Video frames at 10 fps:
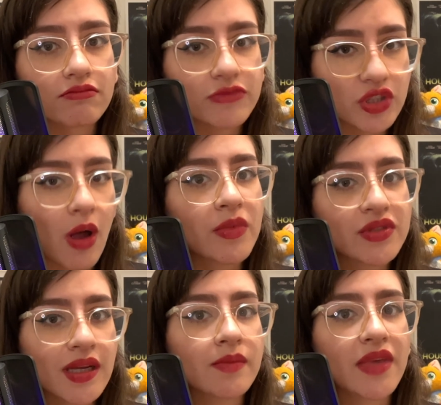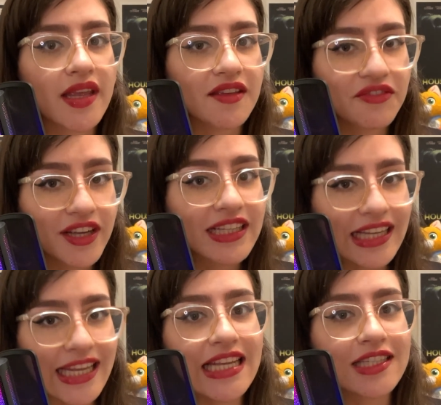Some of them that
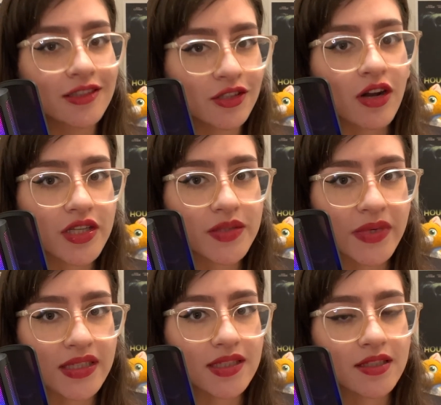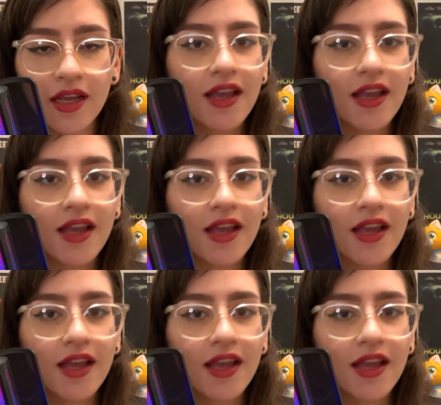even eat their husbands.